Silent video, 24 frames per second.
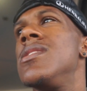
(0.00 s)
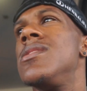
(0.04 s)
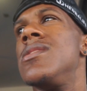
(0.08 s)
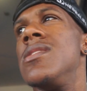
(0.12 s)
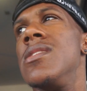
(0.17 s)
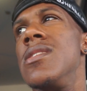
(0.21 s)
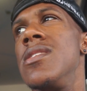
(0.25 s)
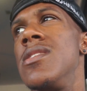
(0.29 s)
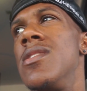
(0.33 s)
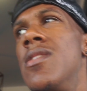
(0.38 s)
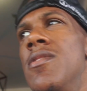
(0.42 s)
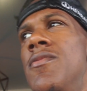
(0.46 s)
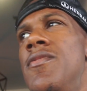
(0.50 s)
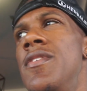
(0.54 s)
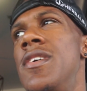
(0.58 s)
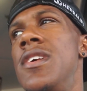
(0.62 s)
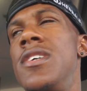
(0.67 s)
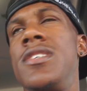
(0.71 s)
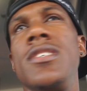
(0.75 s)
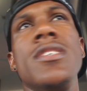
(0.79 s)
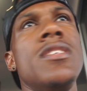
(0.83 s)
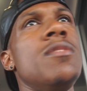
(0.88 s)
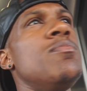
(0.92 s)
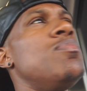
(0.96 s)
to, you know,
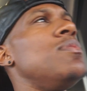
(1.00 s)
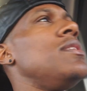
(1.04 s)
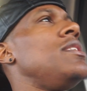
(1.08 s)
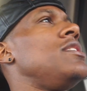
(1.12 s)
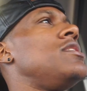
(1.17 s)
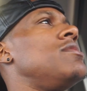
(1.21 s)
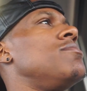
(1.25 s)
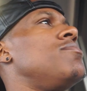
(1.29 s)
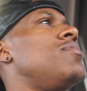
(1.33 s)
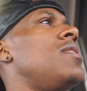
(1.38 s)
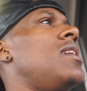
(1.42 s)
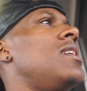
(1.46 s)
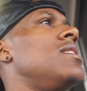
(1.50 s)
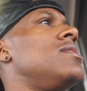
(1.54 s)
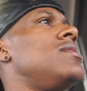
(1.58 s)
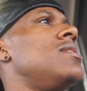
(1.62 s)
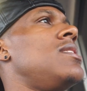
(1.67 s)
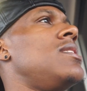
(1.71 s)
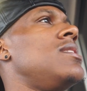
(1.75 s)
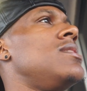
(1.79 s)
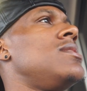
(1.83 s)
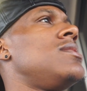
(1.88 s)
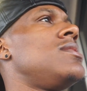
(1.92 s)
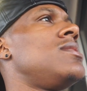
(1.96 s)
finish the depletion
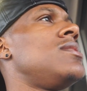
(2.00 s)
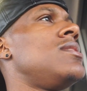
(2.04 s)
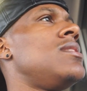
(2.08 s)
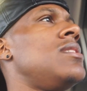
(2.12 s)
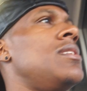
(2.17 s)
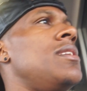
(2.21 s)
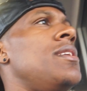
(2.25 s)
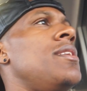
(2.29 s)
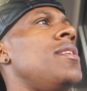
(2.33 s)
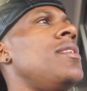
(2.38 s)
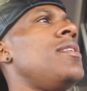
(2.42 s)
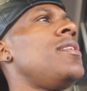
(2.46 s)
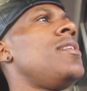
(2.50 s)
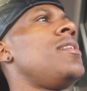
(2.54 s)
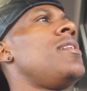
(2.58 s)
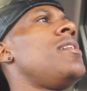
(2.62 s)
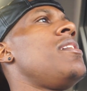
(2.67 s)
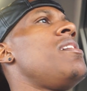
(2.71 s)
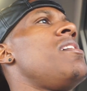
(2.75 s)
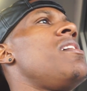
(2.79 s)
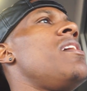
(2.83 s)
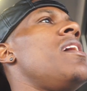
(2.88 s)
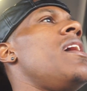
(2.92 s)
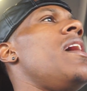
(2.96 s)
process,
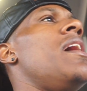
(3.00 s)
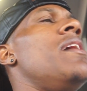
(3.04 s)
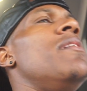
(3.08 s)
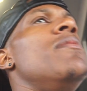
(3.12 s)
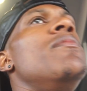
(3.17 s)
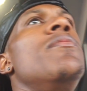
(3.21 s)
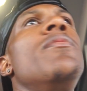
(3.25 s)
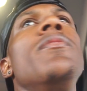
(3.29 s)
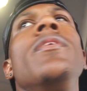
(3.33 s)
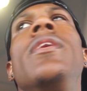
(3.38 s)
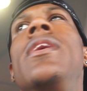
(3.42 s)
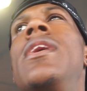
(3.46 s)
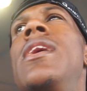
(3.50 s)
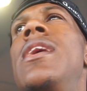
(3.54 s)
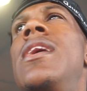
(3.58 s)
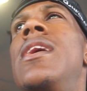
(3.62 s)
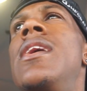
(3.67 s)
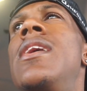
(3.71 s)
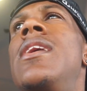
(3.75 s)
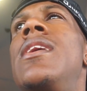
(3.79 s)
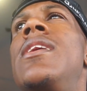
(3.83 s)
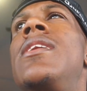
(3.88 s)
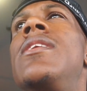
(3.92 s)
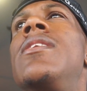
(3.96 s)
and
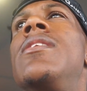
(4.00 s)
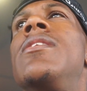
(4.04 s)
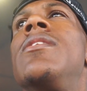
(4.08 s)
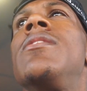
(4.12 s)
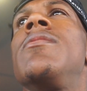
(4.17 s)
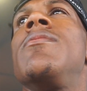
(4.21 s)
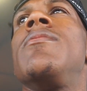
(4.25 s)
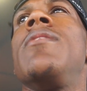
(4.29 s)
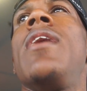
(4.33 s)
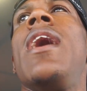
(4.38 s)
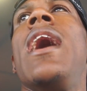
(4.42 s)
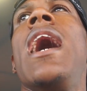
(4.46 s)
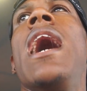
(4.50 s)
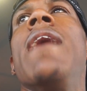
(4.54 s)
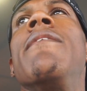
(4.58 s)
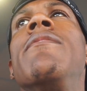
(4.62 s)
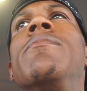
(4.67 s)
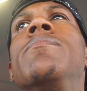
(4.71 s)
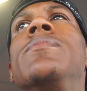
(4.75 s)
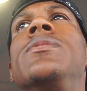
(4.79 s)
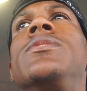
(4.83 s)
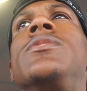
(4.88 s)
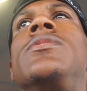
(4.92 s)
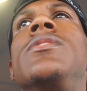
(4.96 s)
then I have
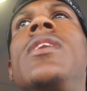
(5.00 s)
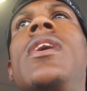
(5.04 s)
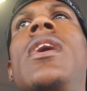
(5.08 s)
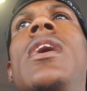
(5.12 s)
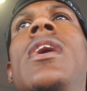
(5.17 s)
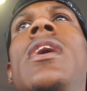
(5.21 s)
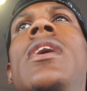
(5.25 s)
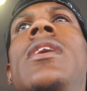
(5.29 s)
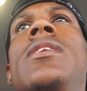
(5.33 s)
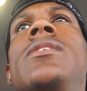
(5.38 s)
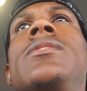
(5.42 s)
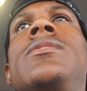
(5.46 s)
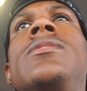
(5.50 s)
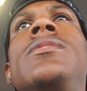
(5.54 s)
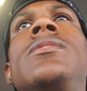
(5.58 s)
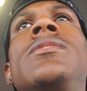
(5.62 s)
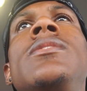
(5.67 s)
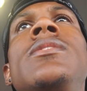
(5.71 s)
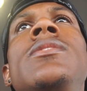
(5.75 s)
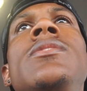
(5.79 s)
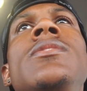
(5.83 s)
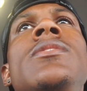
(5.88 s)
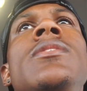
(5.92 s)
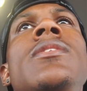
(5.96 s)
a massage
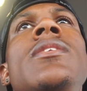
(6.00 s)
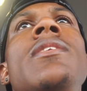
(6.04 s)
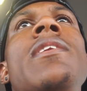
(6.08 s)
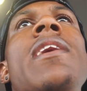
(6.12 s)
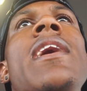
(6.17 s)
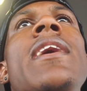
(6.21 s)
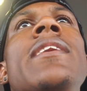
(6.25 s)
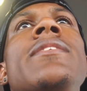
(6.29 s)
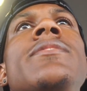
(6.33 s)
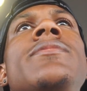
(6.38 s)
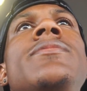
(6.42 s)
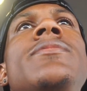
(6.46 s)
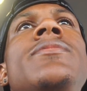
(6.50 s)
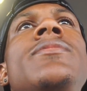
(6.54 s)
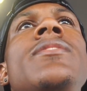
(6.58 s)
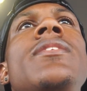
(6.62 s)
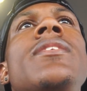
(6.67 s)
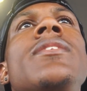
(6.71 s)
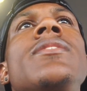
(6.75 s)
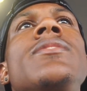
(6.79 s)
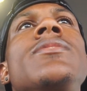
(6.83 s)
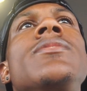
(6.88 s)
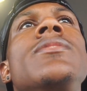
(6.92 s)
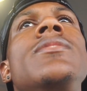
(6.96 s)
at
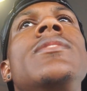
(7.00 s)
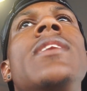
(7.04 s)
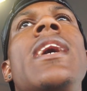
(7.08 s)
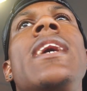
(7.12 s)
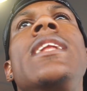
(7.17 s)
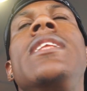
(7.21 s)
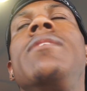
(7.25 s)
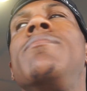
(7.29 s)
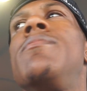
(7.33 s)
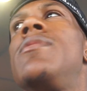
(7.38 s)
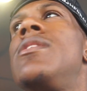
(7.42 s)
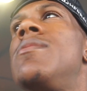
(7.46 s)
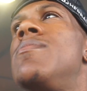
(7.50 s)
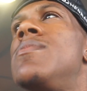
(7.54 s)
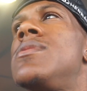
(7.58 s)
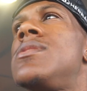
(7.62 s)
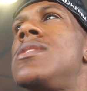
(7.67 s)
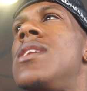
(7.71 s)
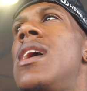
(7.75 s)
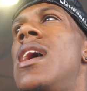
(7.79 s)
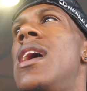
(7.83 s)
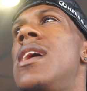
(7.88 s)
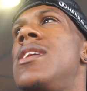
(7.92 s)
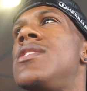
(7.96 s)
6, a 90-minute
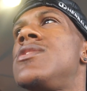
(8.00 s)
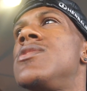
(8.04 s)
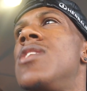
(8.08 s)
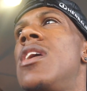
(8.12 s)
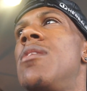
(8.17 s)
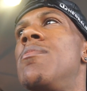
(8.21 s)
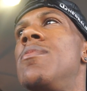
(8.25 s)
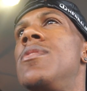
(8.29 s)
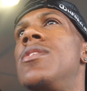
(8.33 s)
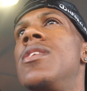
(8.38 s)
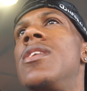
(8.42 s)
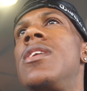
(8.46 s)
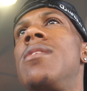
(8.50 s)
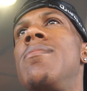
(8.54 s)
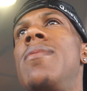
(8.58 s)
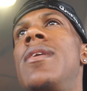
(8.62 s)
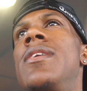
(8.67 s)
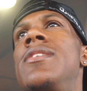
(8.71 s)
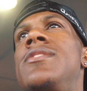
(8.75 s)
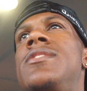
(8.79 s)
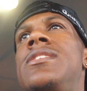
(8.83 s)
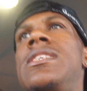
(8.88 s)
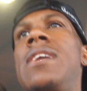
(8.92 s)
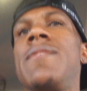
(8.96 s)
massage. So I'll be done
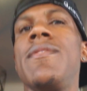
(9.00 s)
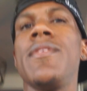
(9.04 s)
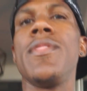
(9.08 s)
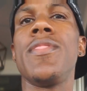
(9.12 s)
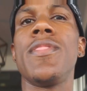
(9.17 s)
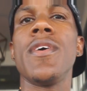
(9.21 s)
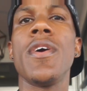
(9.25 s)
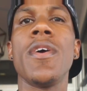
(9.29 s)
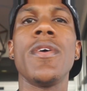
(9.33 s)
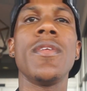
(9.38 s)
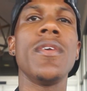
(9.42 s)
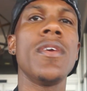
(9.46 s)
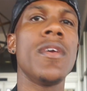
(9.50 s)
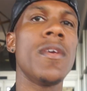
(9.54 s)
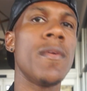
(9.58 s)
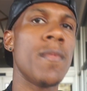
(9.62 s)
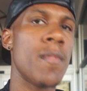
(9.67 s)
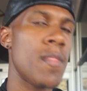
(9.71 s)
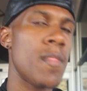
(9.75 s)
about 7:30,